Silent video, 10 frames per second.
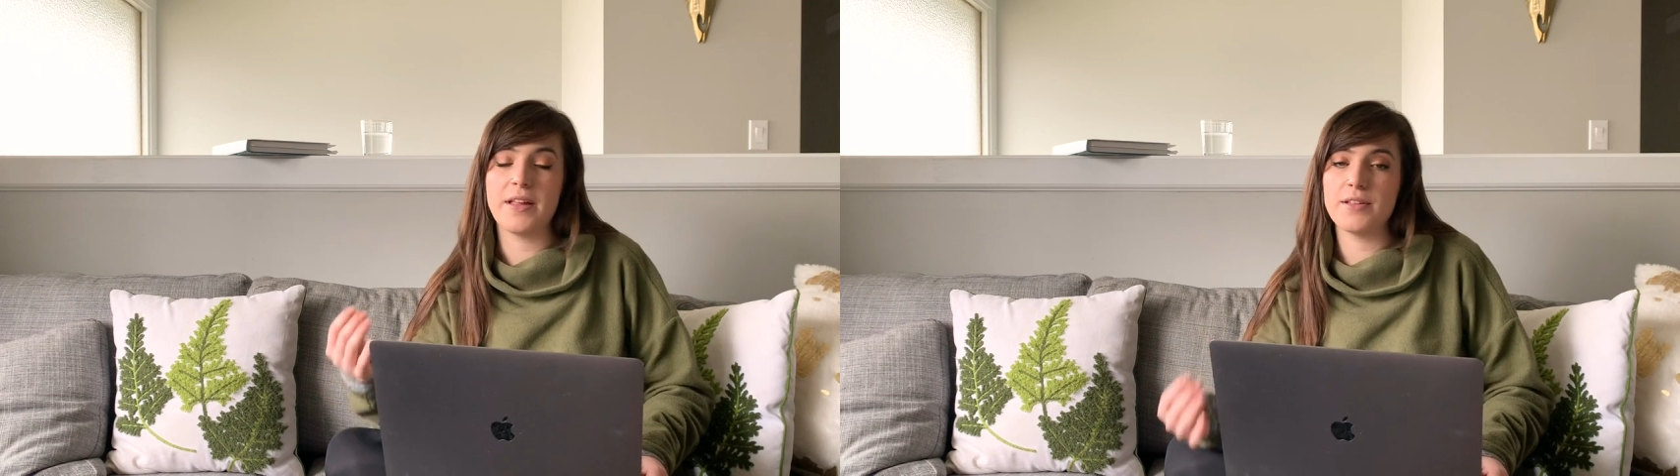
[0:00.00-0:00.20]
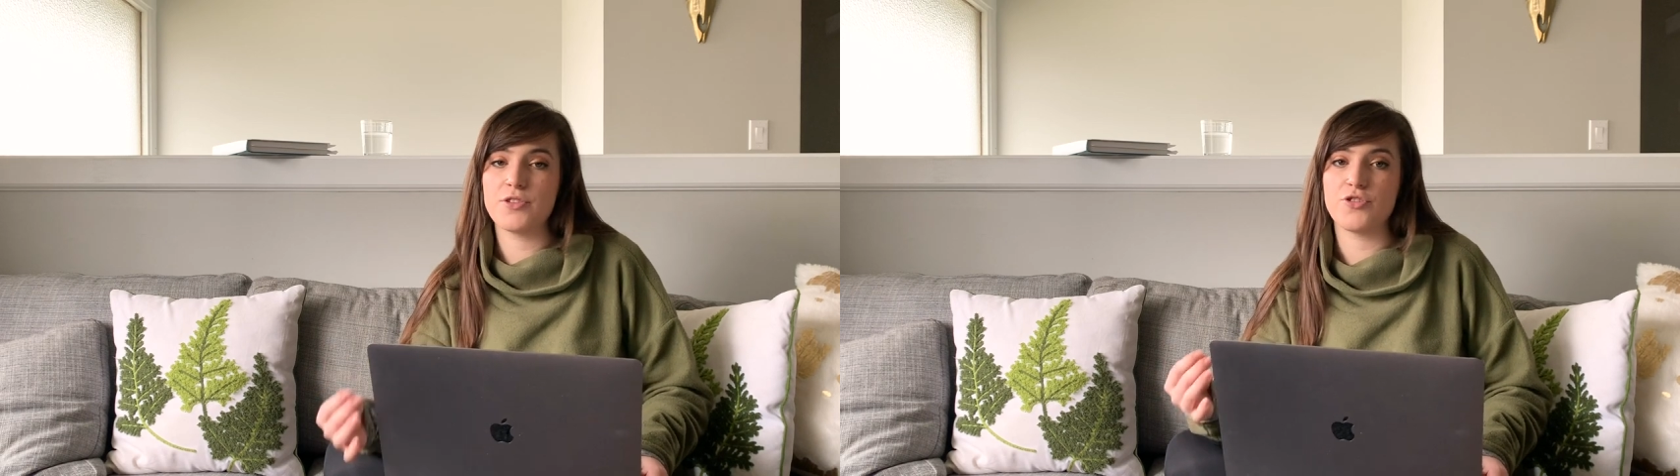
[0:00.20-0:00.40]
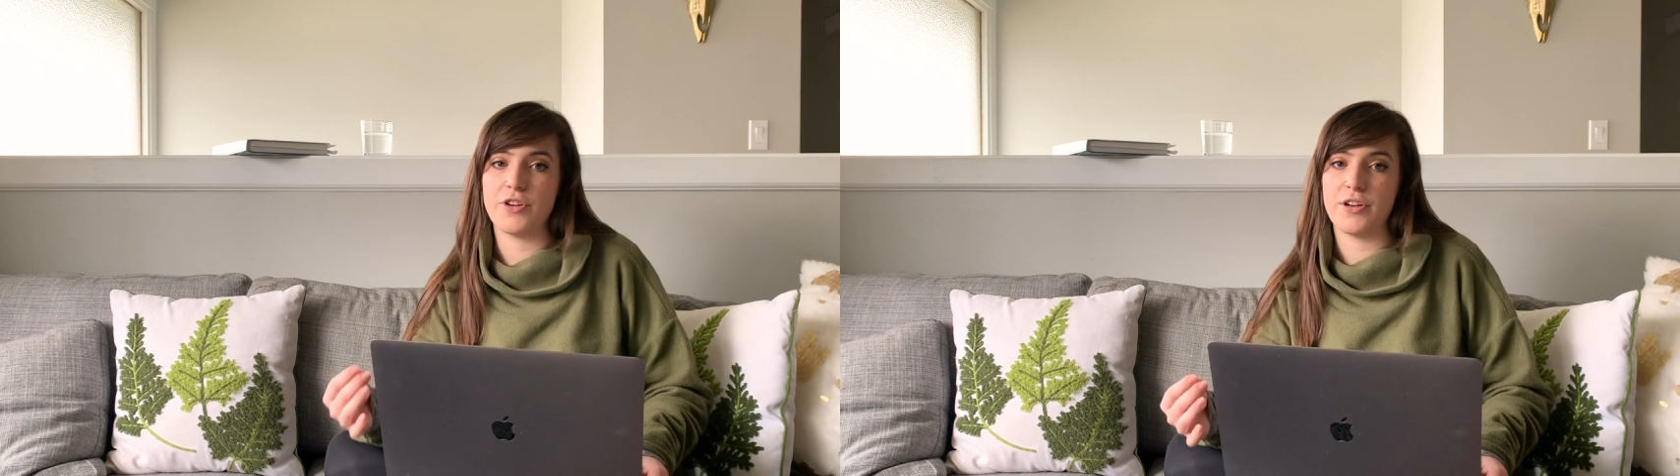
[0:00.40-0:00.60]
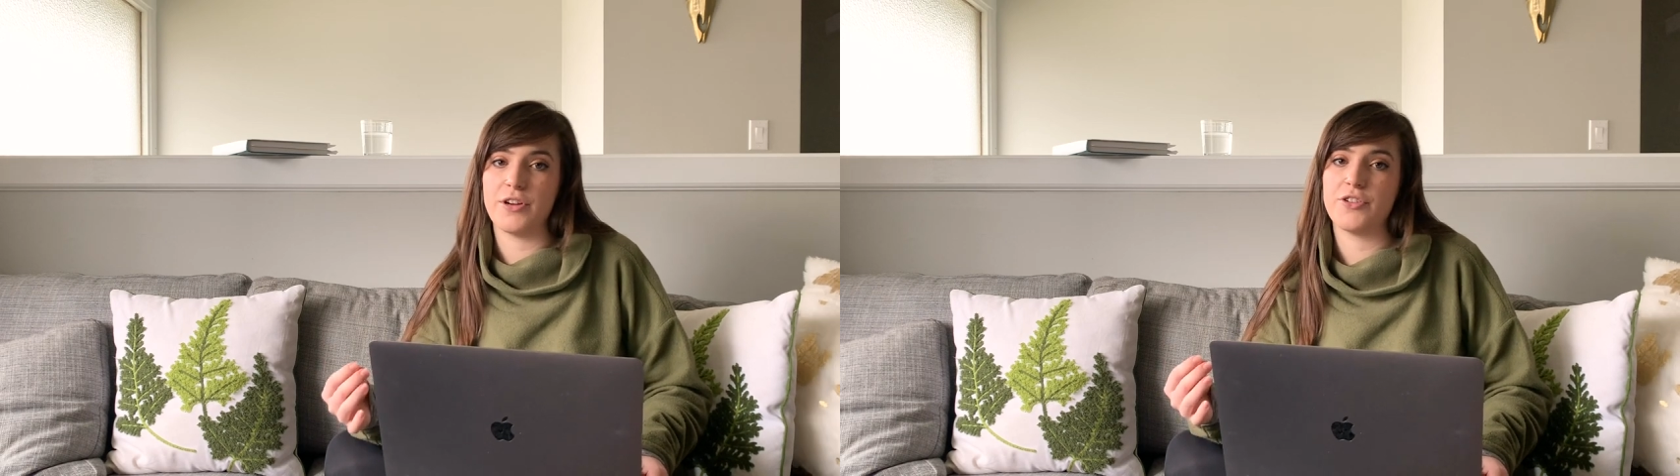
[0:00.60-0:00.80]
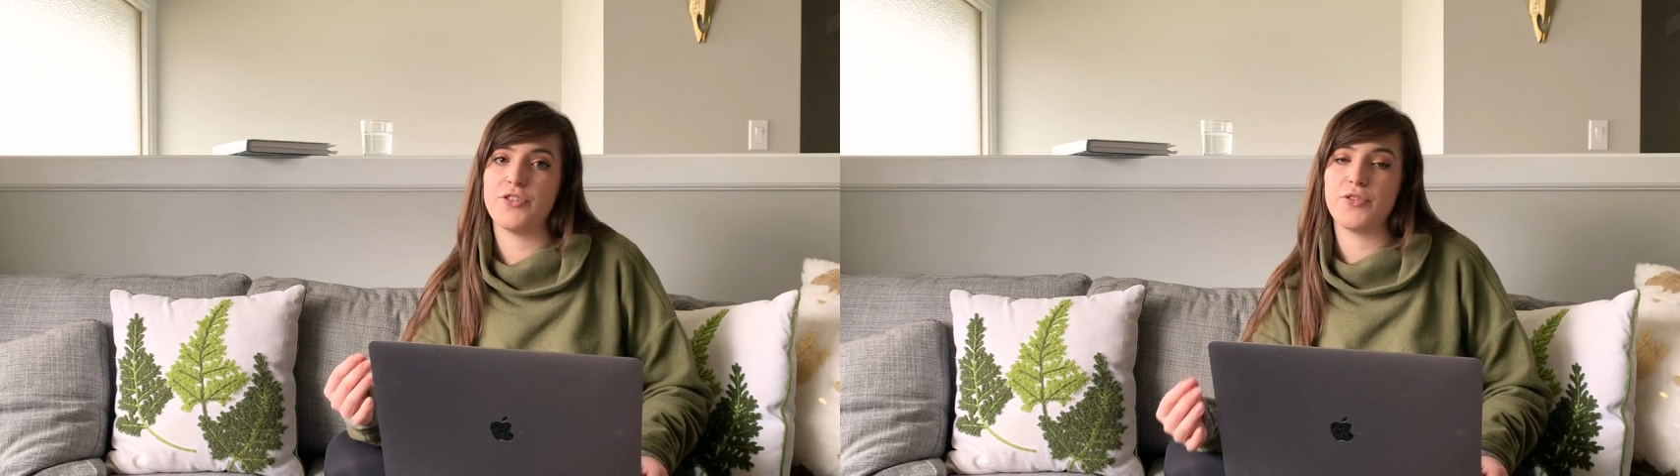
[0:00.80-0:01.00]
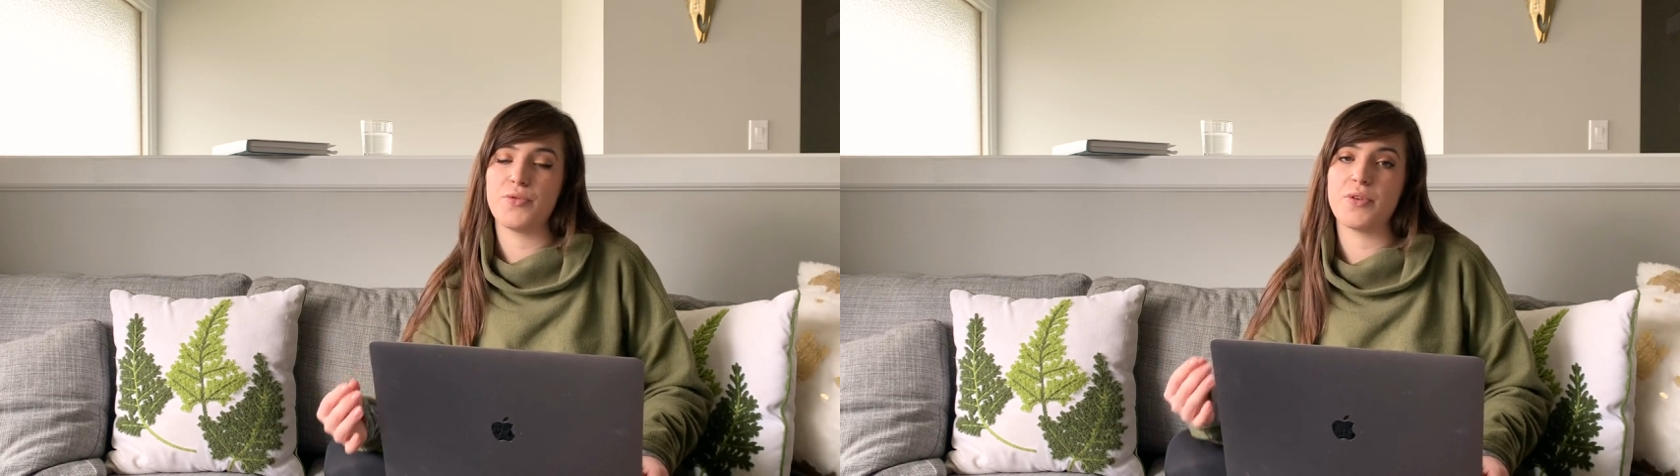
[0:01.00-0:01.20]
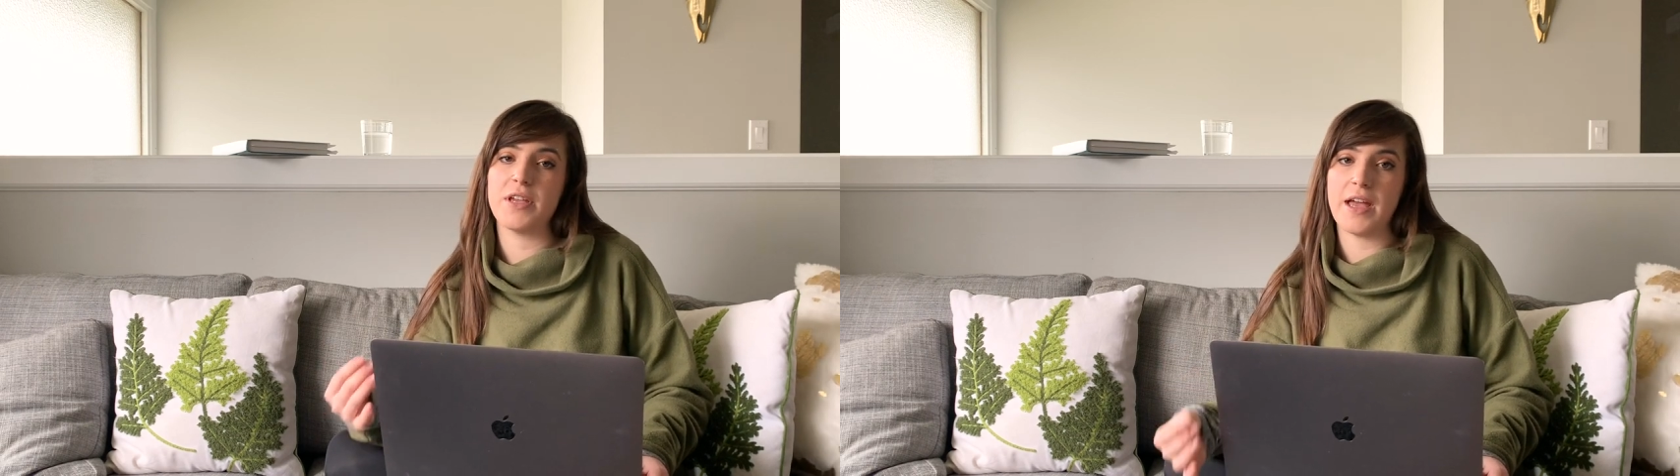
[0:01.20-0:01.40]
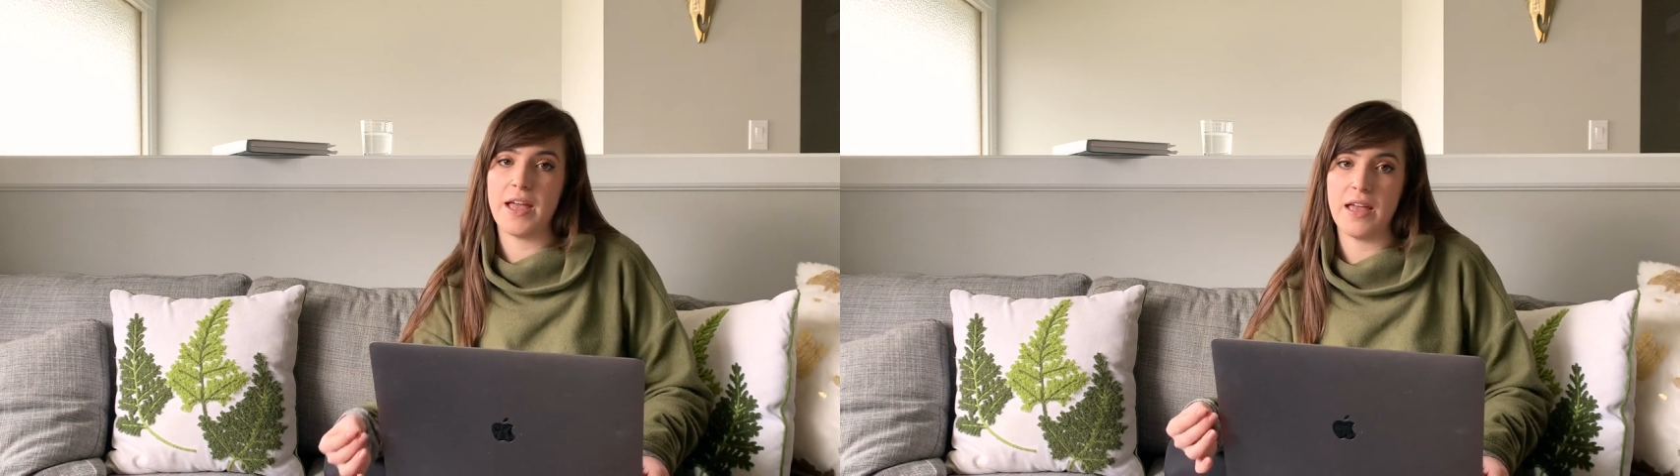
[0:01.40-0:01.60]
Illustrator to
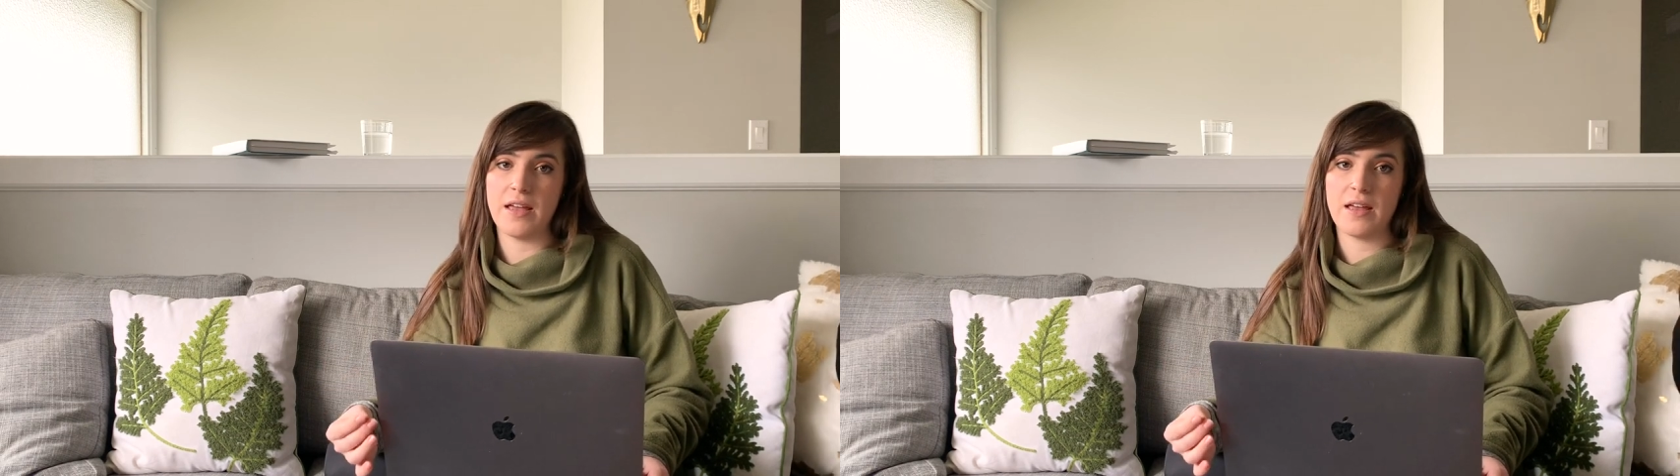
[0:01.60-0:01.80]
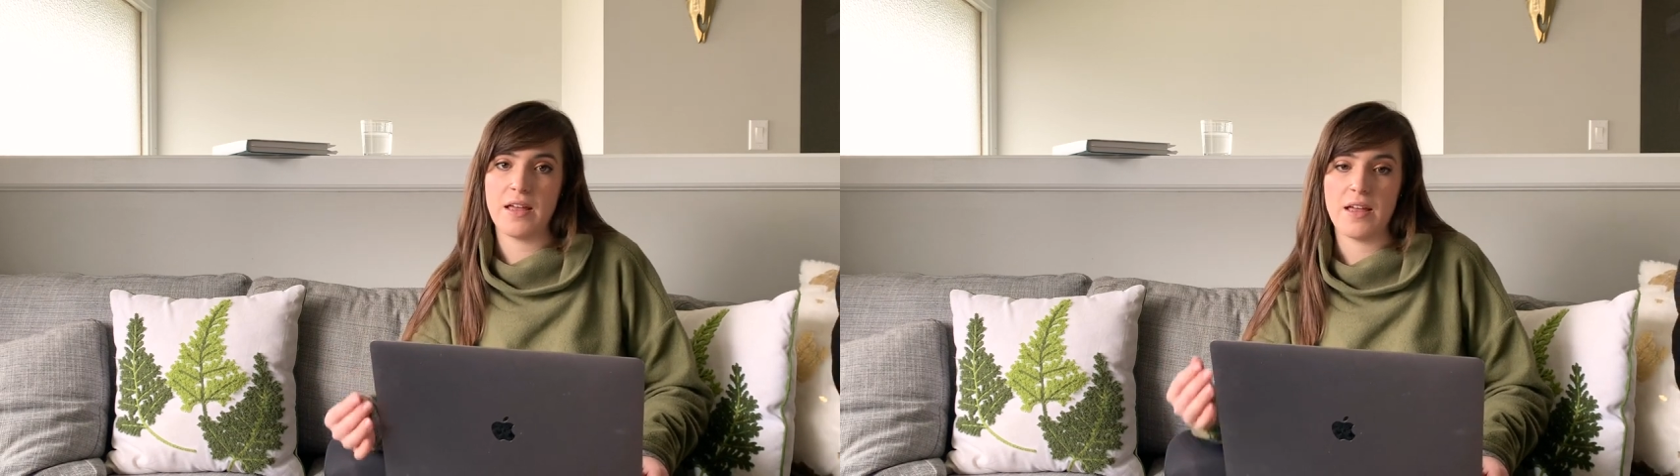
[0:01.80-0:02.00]
create